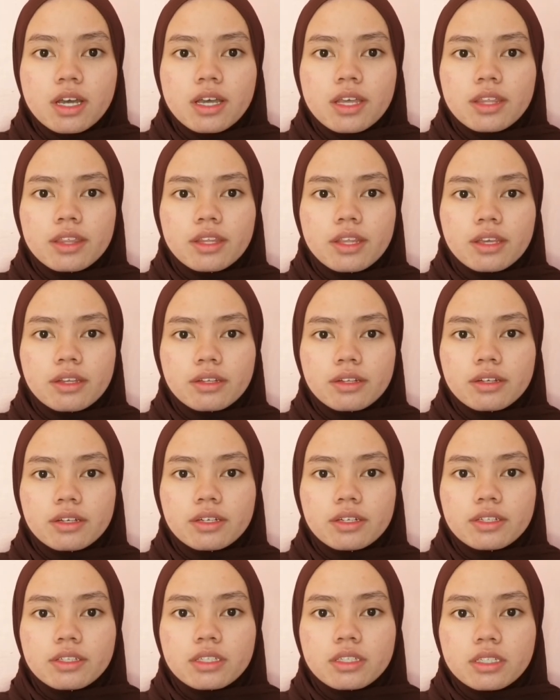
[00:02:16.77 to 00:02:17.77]
than
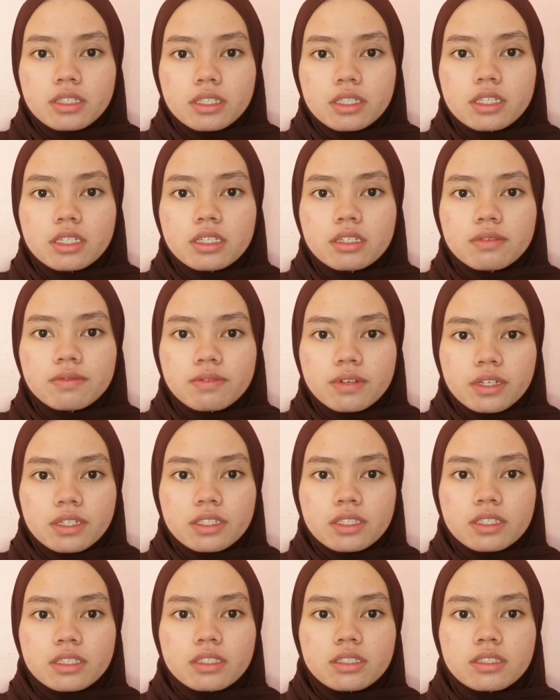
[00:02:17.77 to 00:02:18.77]
a single
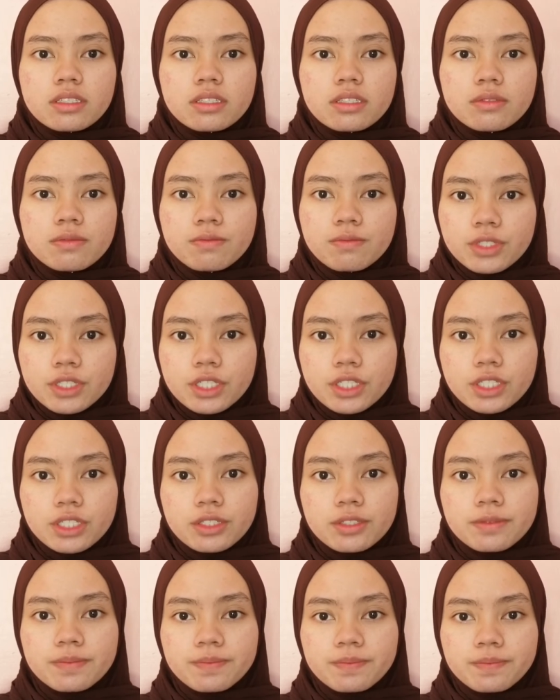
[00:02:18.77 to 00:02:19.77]
functional furniture.
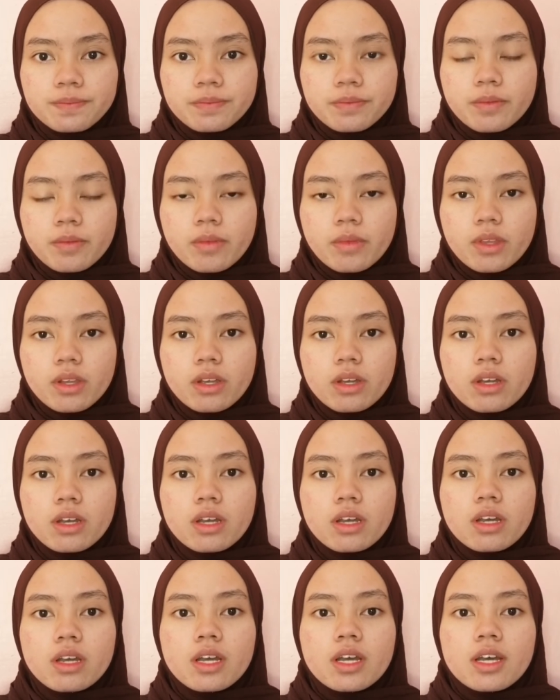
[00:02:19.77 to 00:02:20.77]

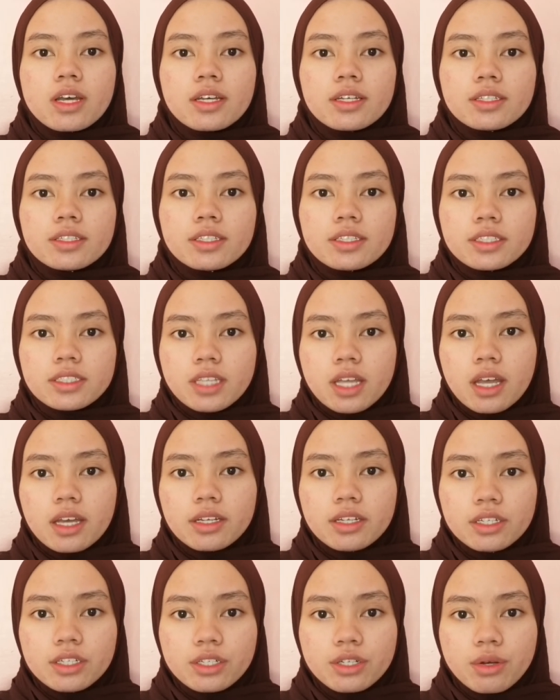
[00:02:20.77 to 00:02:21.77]
The study
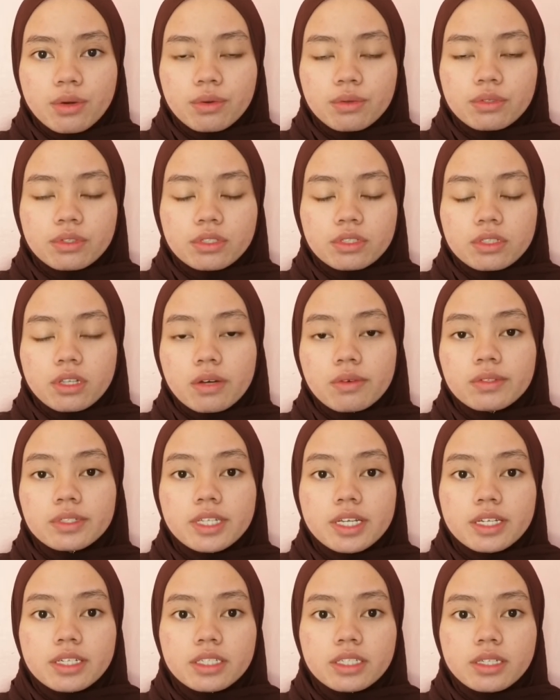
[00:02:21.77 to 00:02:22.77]
shows
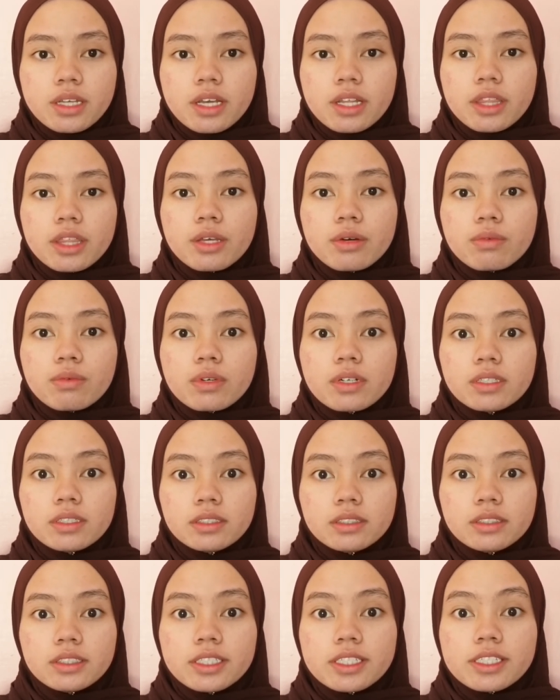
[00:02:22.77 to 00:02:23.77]
nowadays the world
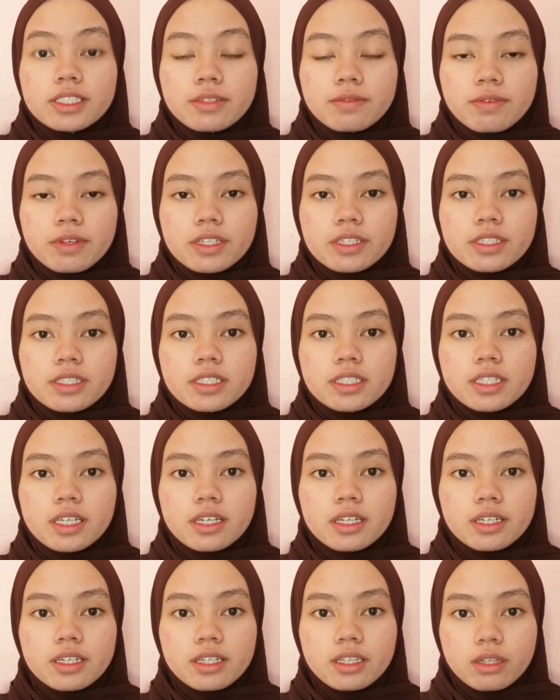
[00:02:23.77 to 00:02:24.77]
is facing
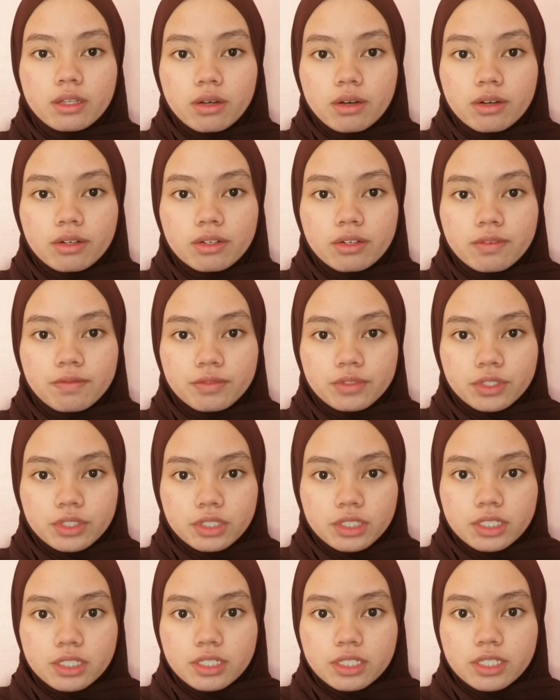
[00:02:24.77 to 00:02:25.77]
a lot of
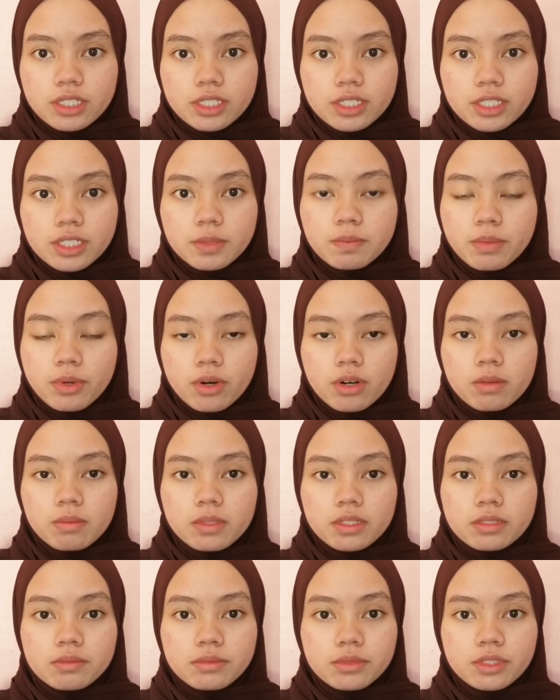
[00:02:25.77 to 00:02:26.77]
serious
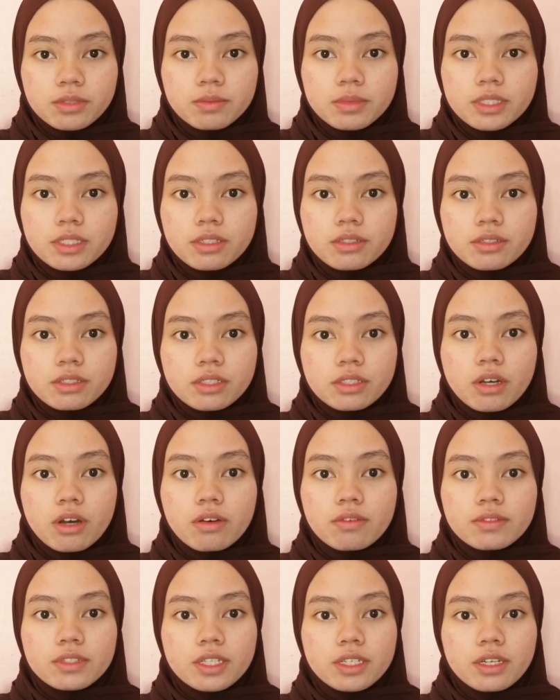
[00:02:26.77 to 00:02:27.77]
problems because of
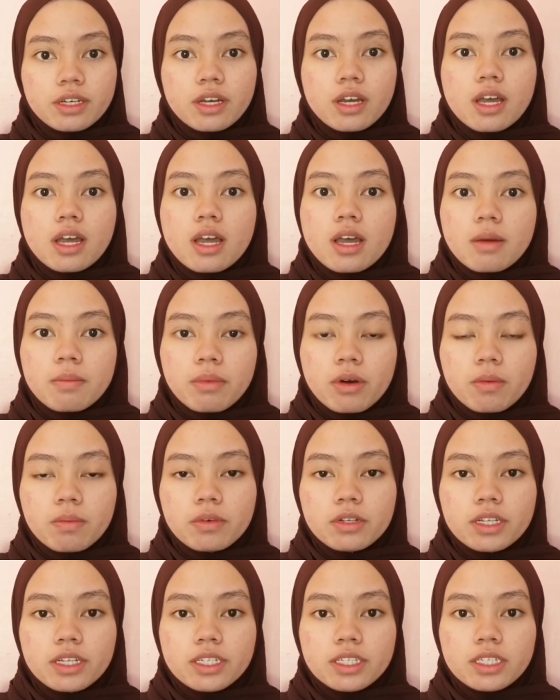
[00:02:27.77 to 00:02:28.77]
the
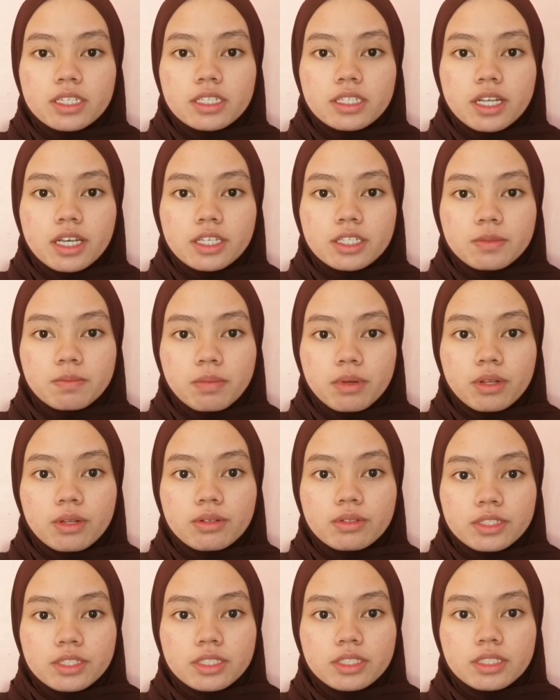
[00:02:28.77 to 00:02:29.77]
population
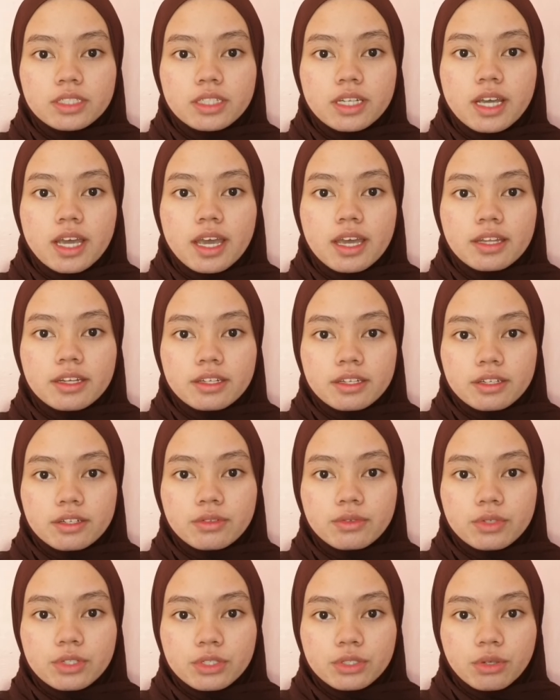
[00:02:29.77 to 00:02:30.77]
explosion and the
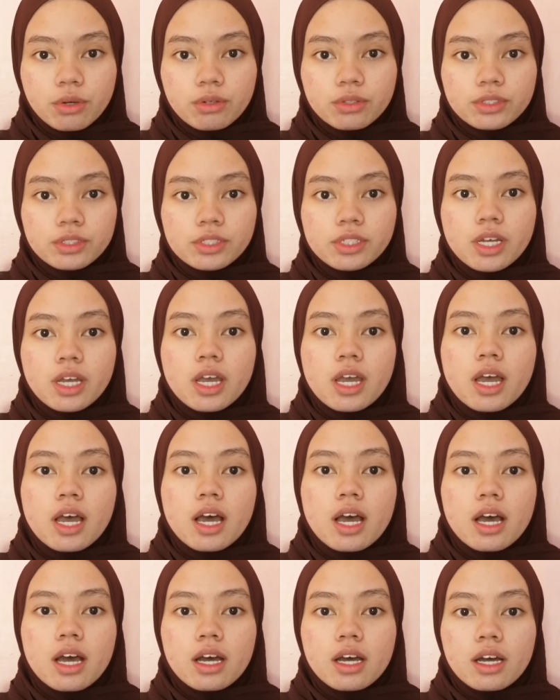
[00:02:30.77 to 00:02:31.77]
resource
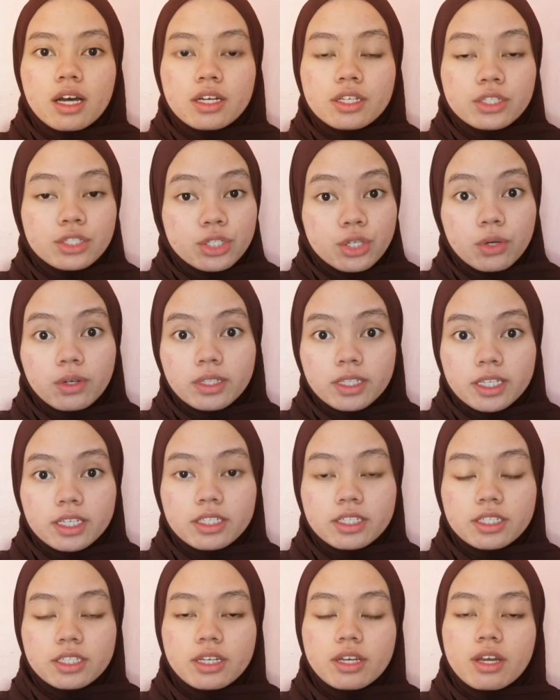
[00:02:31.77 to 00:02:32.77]
shortage.